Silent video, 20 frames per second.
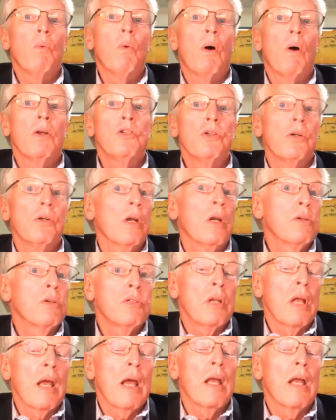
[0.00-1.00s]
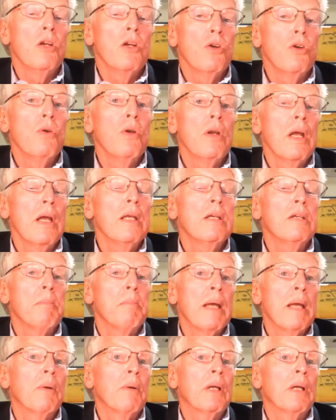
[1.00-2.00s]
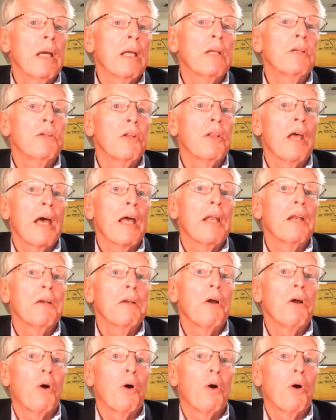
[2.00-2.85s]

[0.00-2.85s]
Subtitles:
want you to understand you need to be able to get to that